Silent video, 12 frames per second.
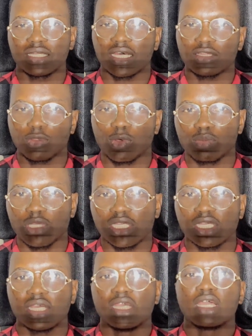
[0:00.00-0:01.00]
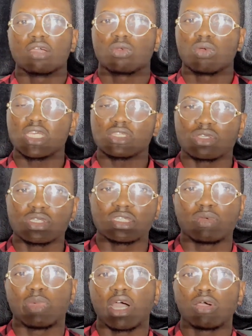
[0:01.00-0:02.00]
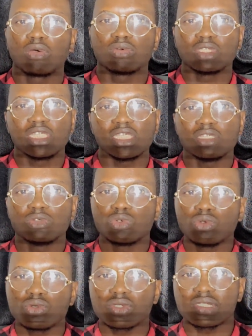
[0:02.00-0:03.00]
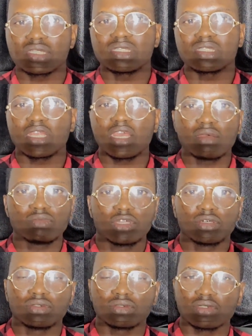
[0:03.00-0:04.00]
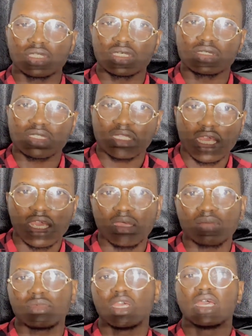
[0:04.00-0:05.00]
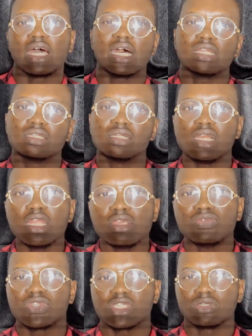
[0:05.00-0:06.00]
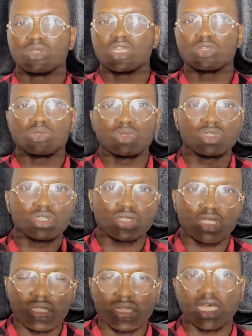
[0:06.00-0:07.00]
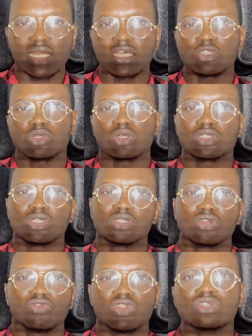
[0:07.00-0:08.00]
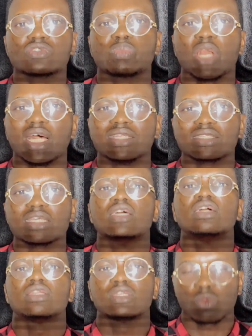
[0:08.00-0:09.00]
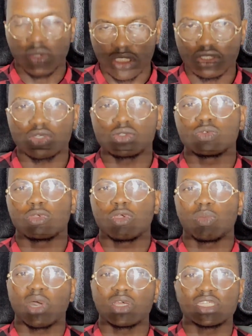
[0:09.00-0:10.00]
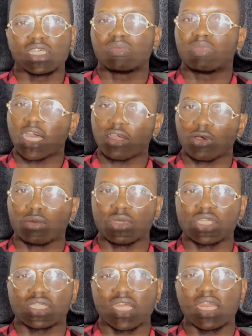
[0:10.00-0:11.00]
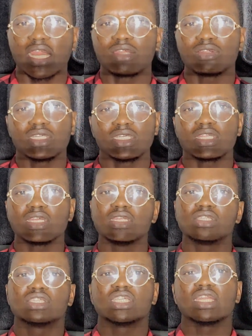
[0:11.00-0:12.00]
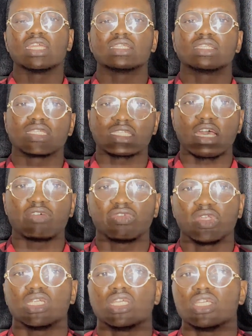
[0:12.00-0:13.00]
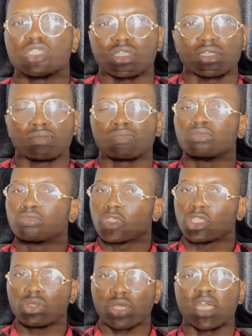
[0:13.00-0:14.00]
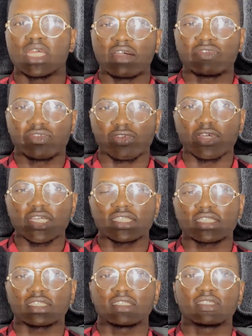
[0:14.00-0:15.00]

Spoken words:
anatomy, questions about the root system, the stem and the leaves. You need to know the internal structures of those plants. Questions do come out there by all means. Then another thing is genetics and variation. You can't avoid